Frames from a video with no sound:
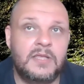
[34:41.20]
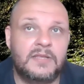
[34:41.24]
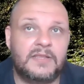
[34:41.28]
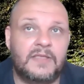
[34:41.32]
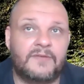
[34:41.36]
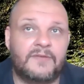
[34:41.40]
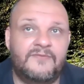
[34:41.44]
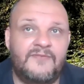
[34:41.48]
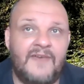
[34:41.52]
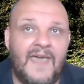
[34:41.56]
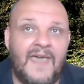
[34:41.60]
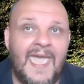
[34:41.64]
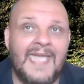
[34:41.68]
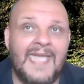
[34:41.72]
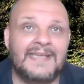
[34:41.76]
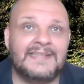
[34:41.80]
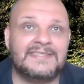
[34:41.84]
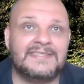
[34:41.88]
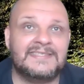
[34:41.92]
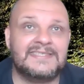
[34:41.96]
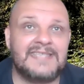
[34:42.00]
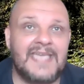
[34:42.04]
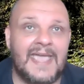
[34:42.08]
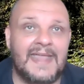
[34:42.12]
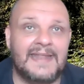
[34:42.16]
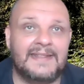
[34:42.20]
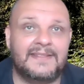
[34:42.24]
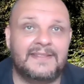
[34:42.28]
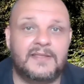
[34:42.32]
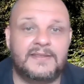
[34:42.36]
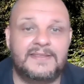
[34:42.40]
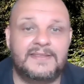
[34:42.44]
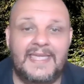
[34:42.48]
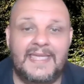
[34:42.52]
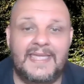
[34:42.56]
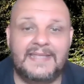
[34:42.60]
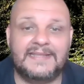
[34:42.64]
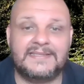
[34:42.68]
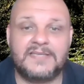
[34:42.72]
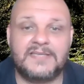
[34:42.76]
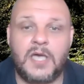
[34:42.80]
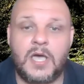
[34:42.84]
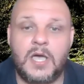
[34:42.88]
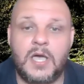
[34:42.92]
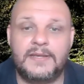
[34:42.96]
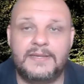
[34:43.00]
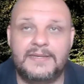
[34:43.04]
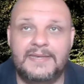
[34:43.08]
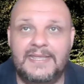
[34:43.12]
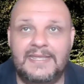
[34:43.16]
the facts and the
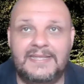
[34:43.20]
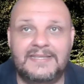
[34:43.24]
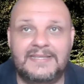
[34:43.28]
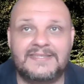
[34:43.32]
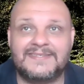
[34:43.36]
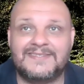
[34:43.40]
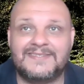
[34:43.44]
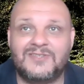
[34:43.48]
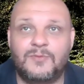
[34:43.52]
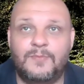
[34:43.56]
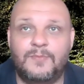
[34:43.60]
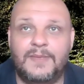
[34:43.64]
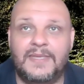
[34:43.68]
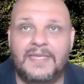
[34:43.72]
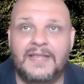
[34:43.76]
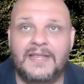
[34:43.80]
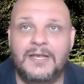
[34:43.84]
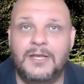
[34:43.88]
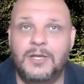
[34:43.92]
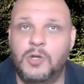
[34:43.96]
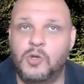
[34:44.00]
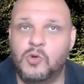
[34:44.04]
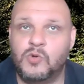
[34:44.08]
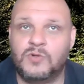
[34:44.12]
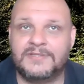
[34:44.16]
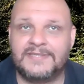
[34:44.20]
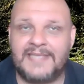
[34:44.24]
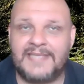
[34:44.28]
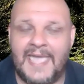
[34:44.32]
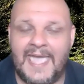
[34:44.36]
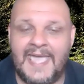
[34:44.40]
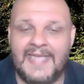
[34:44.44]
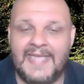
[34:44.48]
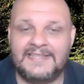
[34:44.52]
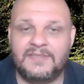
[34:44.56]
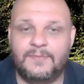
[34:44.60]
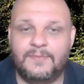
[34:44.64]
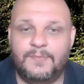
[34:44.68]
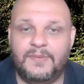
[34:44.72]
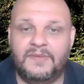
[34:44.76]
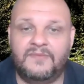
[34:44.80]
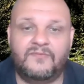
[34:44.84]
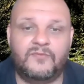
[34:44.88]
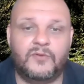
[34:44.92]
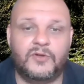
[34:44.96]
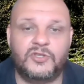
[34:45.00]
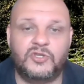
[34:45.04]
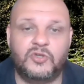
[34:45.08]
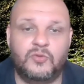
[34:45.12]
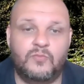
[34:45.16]
data needs to be looked at
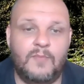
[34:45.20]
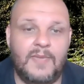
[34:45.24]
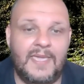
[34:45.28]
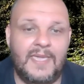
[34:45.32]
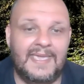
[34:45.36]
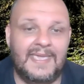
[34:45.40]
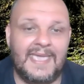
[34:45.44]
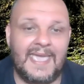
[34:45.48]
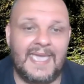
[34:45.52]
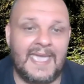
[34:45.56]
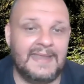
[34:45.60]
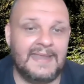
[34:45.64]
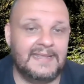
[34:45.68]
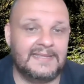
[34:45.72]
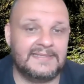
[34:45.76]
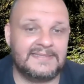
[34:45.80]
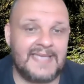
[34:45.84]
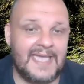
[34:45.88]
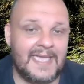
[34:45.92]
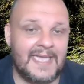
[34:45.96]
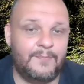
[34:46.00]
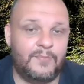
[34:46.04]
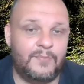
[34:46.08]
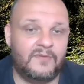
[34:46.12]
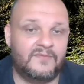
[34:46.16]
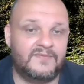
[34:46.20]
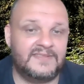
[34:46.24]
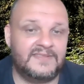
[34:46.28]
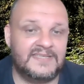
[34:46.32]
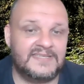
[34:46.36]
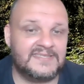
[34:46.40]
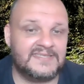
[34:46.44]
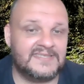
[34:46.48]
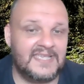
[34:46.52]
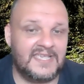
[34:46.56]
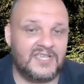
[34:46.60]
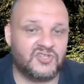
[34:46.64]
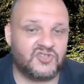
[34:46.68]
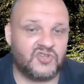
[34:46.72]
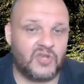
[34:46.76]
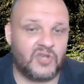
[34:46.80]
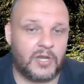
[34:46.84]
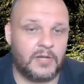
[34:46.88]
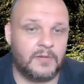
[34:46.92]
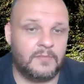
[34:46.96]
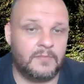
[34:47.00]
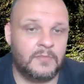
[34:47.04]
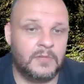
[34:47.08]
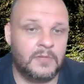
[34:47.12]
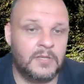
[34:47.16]
before you make any type of
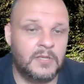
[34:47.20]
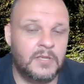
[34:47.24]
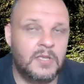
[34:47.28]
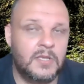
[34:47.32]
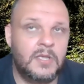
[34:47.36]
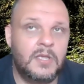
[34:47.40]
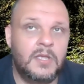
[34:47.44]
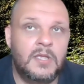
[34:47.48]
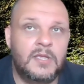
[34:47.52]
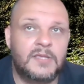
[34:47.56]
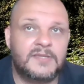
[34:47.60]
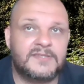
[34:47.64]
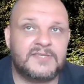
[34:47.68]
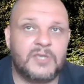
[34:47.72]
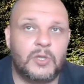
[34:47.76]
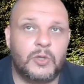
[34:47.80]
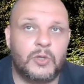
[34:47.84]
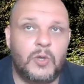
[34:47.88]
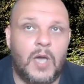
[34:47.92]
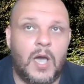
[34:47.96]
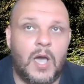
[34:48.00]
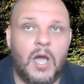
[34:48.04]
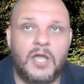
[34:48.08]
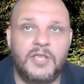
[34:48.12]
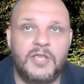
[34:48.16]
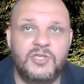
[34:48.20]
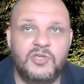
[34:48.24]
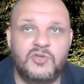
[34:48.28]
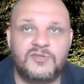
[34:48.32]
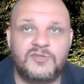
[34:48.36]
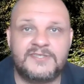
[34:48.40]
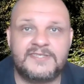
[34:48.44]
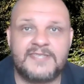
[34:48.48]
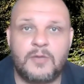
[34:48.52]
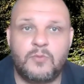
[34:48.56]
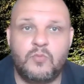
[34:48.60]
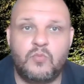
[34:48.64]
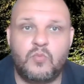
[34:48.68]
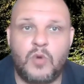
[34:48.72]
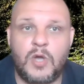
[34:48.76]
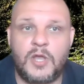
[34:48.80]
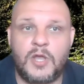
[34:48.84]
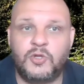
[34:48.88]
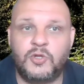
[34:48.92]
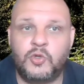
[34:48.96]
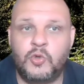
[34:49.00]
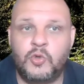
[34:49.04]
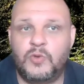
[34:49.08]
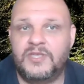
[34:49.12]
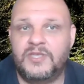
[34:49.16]
decision. So are you
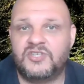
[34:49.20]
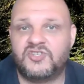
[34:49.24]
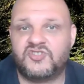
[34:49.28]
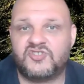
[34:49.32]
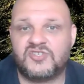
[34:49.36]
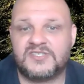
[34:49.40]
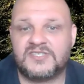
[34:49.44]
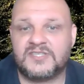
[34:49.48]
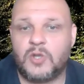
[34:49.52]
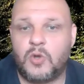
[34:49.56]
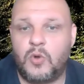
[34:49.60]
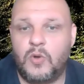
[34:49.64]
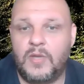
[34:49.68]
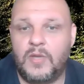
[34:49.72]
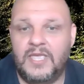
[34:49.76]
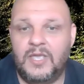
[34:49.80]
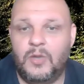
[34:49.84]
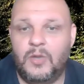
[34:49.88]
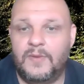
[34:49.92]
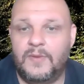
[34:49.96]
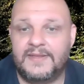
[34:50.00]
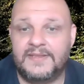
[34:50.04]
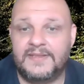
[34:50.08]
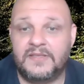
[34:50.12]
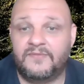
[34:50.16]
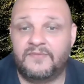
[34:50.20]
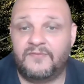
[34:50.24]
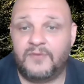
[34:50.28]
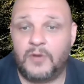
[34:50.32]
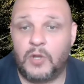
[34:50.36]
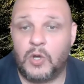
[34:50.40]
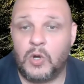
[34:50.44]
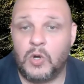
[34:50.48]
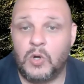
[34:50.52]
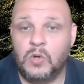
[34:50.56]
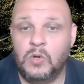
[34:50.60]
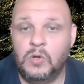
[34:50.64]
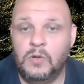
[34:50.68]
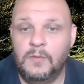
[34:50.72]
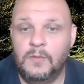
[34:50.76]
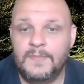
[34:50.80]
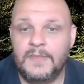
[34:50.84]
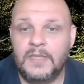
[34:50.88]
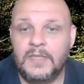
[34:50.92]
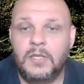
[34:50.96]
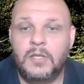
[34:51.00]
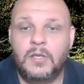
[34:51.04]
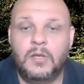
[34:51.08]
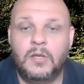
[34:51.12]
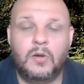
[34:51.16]
someone who is just going with the flow
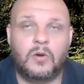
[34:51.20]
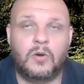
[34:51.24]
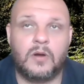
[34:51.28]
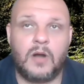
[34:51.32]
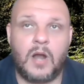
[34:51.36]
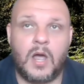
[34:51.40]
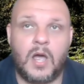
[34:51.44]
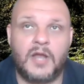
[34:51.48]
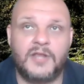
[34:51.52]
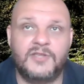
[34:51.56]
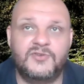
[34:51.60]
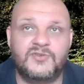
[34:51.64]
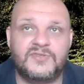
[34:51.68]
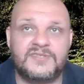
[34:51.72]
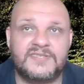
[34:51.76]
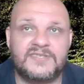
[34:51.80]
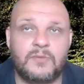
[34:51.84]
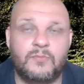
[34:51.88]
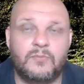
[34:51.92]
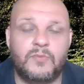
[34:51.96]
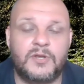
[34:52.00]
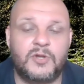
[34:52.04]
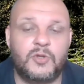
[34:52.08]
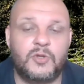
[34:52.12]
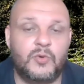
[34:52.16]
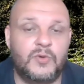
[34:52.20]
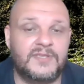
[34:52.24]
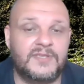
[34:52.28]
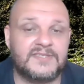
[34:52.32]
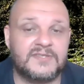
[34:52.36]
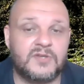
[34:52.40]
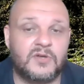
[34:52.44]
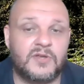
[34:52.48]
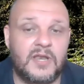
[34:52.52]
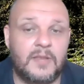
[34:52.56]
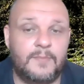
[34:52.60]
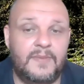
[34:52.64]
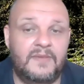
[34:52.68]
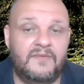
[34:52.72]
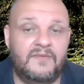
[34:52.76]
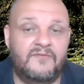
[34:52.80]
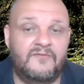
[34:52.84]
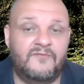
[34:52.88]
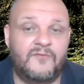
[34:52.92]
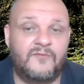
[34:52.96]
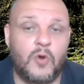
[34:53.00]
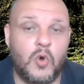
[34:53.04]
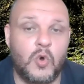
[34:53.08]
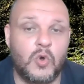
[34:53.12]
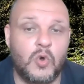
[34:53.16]
or are you someone who is going to be
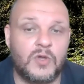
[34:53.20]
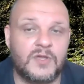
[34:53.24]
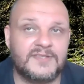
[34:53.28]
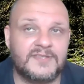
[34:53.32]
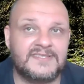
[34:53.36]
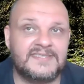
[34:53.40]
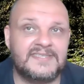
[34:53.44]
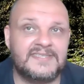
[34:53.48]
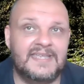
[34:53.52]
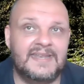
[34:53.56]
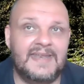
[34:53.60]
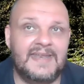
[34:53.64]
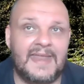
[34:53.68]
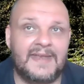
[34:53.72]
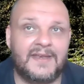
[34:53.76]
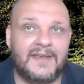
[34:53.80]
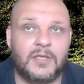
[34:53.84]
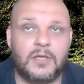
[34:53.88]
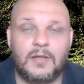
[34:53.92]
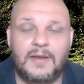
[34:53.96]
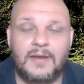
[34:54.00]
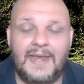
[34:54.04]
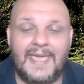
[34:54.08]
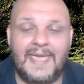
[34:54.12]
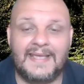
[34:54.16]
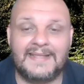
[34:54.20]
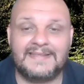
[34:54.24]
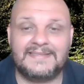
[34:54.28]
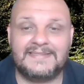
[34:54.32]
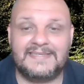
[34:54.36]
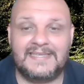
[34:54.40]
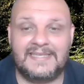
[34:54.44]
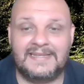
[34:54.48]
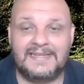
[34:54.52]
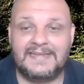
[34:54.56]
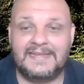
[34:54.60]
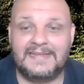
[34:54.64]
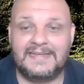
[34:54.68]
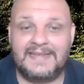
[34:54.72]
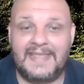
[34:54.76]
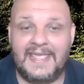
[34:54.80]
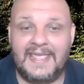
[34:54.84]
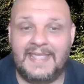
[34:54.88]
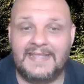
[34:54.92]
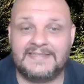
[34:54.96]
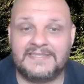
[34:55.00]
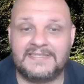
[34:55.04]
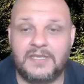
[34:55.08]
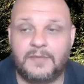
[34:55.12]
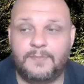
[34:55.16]
focusing and collecting
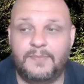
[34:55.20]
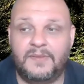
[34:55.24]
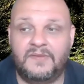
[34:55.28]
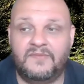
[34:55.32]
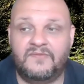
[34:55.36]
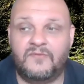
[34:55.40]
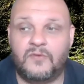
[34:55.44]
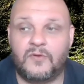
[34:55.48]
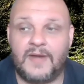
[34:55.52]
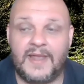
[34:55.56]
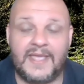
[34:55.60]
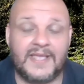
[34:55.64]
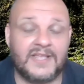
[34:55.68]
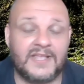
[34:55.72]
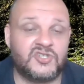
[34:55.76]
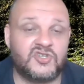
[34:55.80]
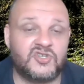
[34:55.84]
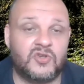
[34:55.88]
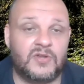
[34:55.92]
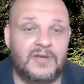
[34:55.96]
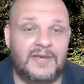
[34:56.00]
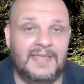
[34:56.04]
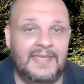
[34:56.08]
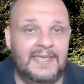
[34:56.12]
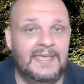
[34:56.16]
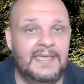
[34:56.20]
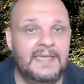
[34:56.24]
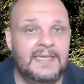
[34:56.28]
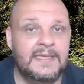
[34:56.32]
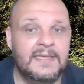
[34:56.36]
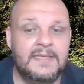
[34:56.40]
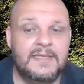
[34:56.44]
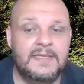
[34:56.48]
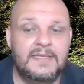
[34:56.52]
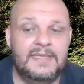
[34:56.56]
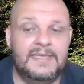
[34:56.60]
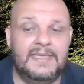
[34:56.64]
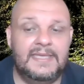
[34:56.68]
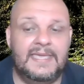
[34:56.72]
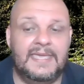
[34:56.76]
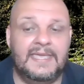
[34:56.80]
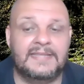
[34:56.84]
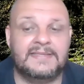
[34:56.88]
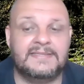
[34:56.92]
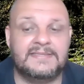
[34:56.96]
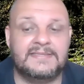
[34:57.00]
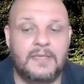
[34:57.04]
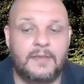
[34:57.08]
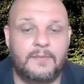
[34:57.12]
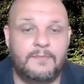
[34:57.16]
data before actually
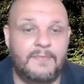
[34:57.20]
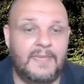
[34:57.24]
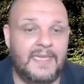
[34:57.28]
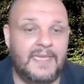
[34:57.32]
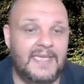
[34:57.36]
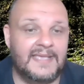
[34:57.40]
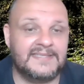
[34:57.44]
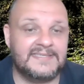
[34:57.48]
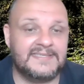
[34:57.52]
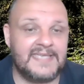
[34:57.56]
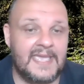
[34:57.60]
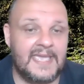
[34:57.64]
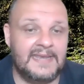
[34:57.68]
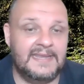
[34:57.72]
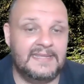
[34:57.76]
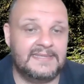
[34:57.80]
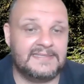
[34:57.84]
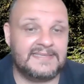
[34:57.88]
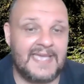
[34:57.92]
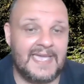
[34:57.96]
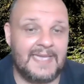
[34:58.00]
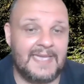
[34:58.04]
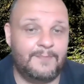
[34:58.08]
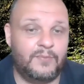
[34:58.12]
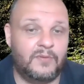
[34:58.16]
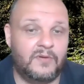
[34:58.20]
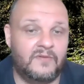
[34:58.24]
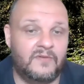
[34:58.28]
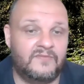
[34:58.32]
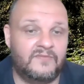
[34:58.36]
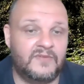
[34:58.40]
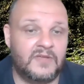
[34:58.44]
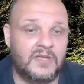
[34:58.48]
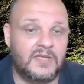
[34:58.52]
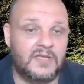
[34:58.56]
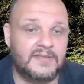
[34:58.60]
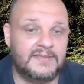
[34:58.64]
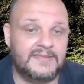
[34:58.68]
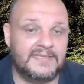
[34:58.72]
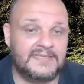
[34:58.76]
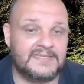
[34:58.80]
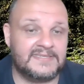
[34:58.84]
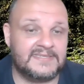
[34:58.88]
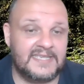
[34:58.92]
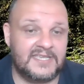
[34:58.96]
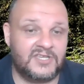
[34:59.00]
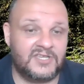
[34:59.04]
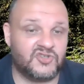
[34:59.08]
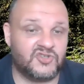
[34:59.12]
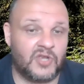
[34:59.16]
it makes any type of
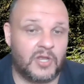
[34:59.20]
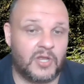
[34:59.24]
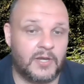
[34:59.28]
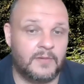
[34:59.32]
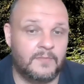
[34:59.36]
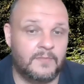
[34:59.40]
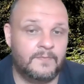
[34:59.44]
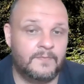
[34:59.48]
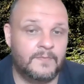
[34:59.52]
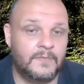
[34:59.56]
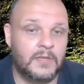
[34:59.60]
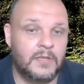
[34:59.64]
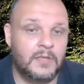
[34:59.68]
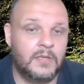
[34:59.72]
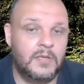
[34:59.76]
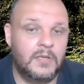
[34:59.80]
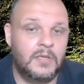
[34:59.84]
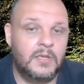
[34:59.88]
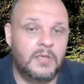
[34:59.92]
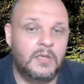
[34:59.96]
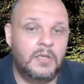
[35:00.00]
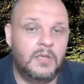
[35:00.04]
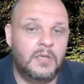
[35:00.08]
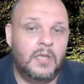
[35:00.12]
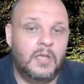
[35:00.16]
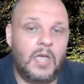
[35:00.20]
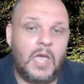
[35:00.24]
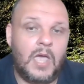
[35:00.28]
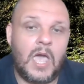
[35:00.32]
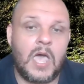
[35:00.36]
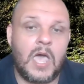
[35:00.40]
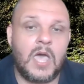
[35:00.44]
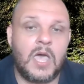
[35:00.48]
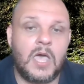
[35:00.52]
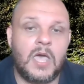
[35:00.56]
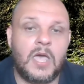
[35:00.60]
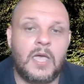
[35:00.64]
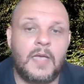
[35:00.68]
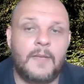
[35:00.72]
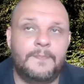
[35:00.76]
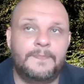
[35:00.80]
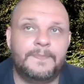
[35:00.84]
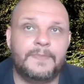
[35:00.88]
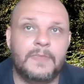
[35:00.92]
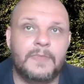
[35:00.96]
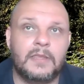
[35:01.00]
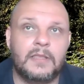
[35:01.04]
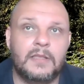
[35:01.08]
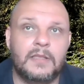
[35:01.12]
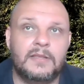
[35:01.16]
decision?
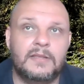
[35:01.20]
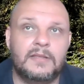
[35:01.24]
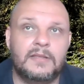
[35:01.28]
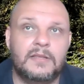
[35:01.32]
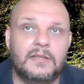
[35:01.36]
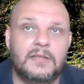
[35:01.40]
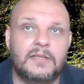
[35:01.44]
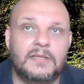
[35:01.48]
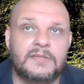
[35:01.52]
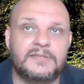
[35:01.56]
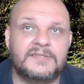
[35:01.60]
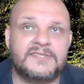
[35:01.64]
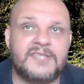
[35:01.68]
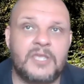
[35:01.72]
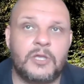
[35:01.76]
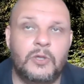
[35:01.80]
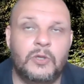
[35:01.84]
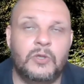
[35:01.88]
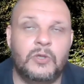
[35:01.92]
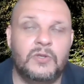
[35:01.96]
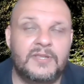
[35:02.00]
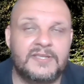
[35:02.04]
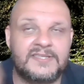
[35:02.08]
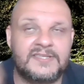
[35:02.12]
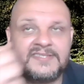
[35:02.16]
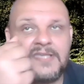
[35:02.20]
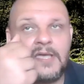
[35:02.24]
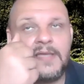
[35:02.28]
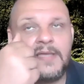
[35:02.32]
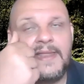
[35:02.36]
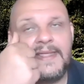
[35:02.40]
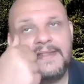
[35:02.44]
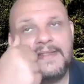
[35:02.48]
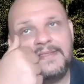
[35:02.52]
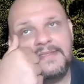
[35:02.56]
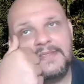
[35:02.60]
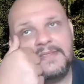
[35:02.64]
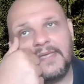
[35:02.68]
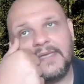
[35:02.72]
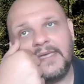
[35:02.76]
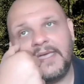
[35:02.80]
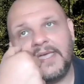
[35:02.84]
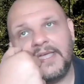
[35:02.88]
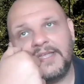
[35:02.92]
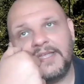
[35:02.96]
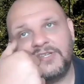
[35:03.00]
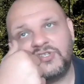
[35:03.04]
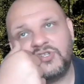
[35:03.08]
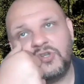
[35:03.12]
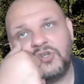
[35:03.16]
Um, so the Sun and
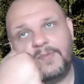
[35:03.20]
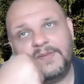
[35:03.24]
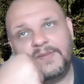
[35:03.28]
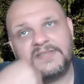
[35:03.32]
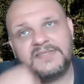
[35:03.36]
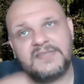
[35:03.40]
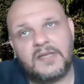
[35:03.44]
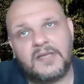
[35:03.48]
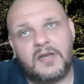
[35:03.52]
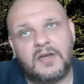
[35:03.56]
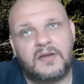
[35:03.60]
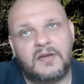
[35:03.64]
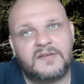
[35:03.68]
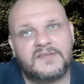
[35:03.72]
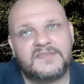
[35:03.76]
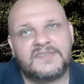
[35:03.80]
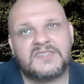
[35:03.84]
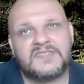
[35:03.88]
uh, Jupiter